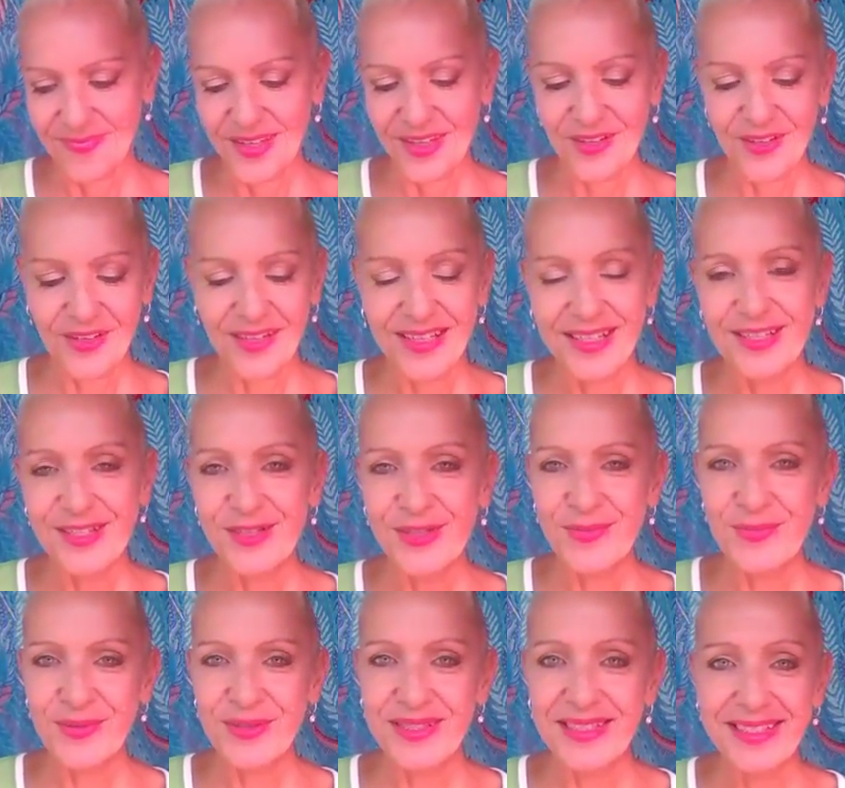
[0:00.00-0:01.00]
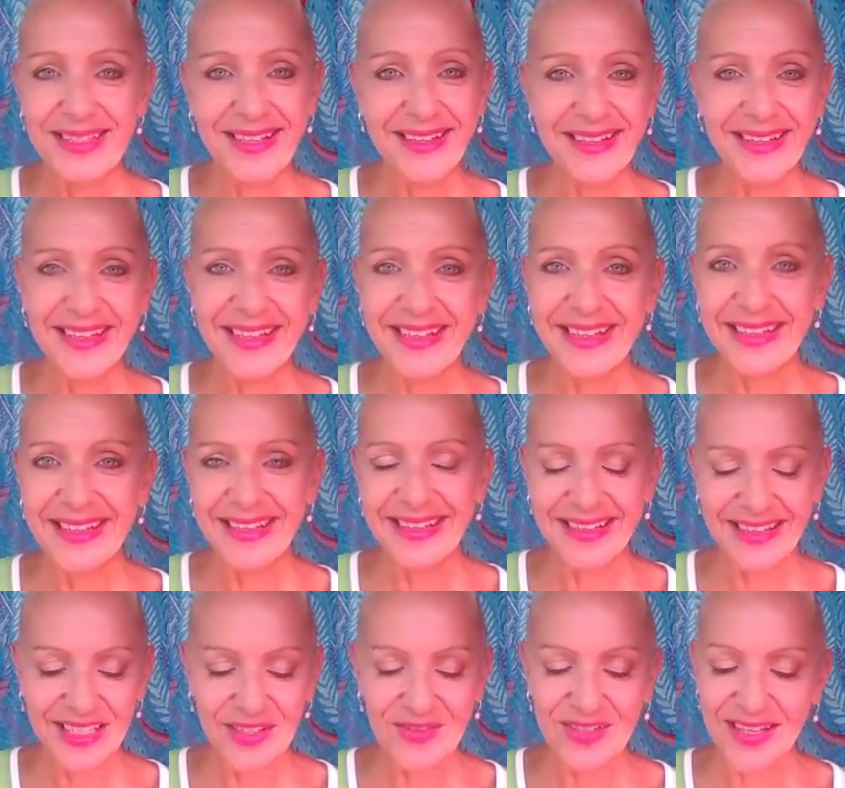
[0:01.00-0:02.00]
You don't need to do more study.
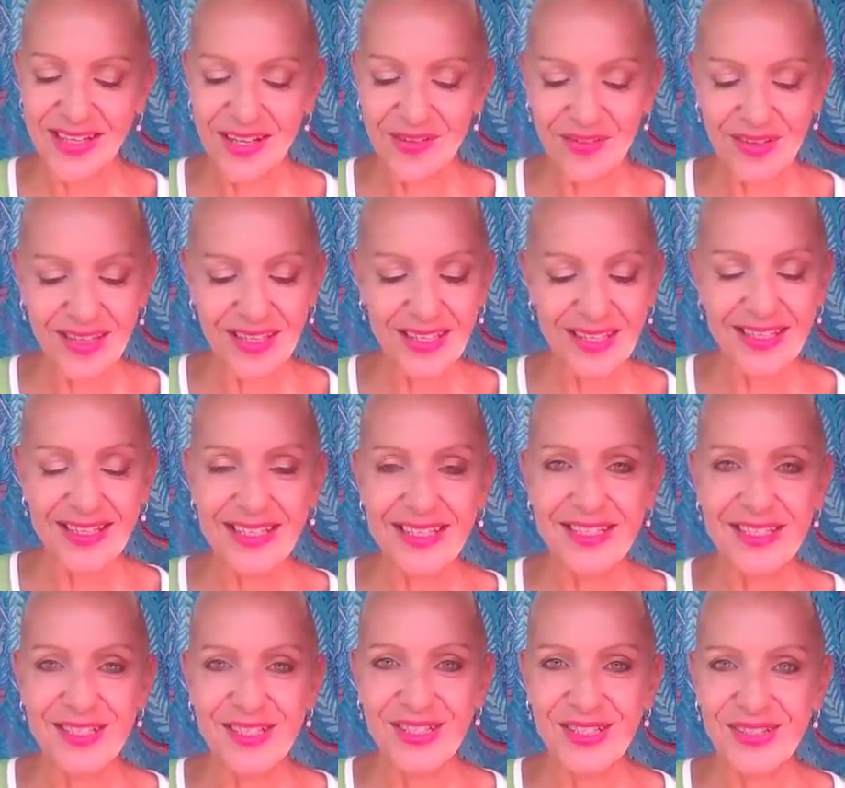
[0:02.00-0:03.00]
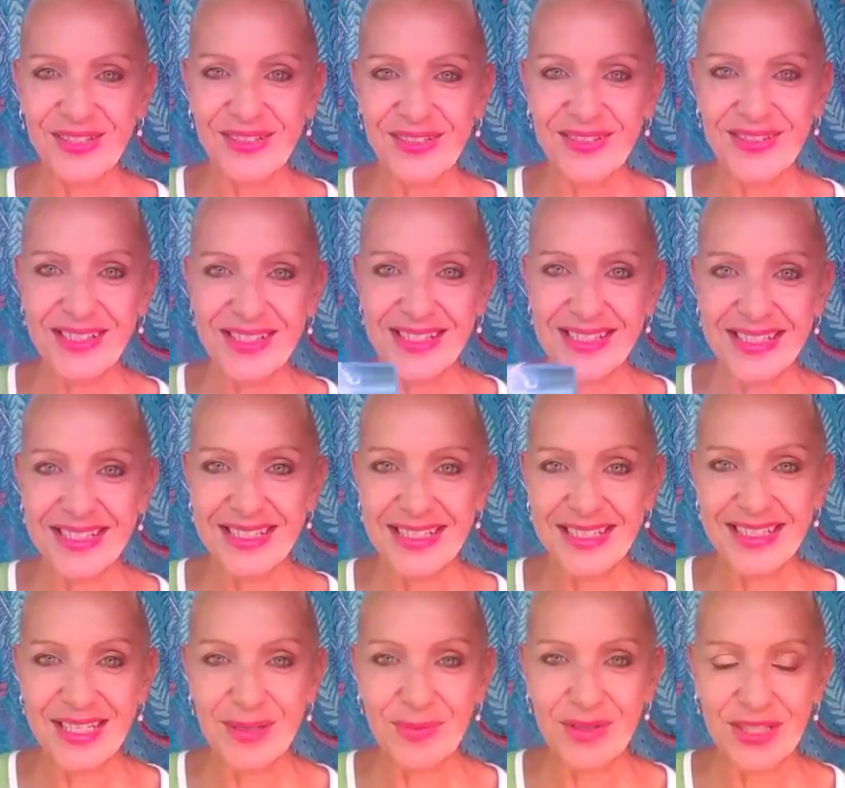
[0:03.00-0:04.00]
You've done everything you need to do. You just need to
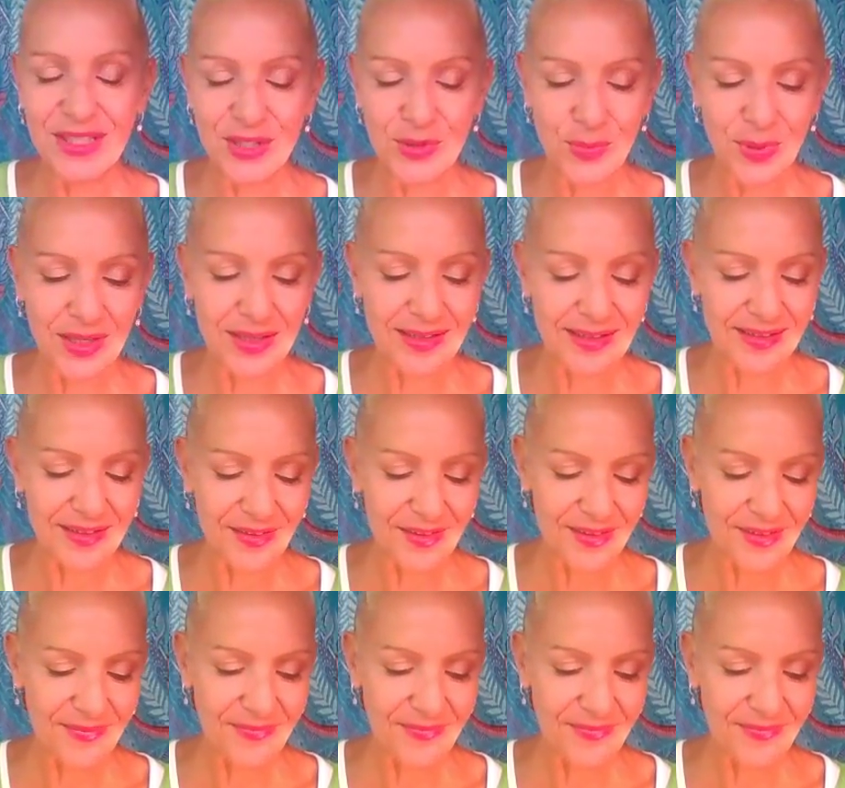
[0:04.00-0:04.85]
step into your path.